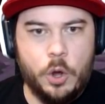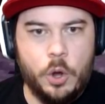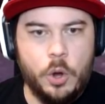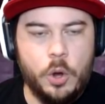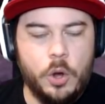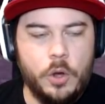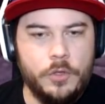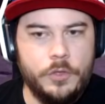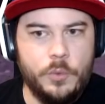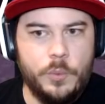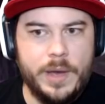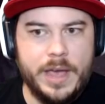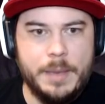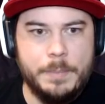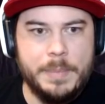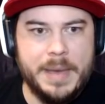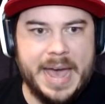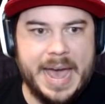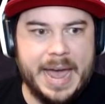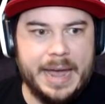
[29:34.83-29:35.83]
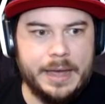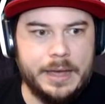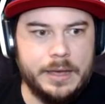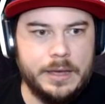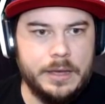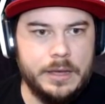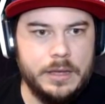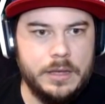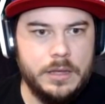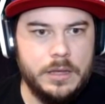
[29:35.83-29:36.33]
all the way back.
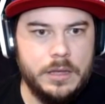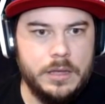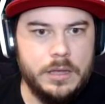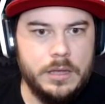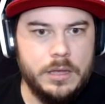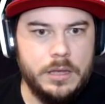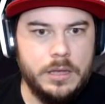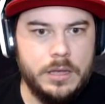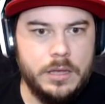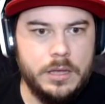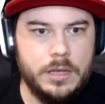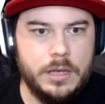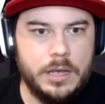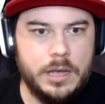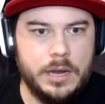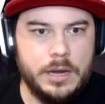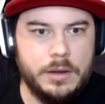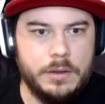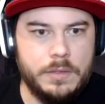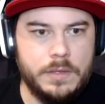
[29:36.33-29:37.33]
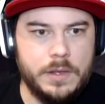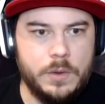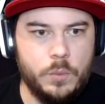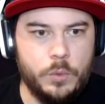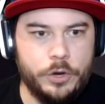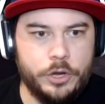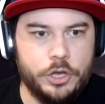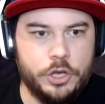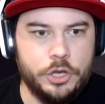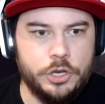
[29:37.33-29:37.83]
And then
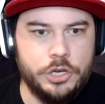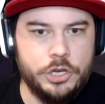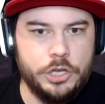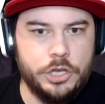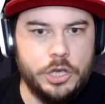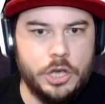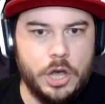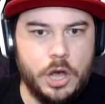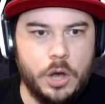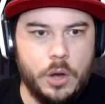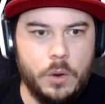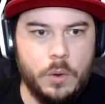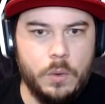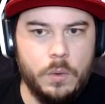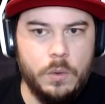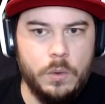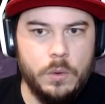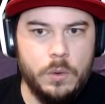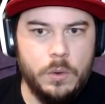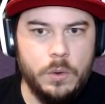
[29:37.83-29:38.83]
we're good to go.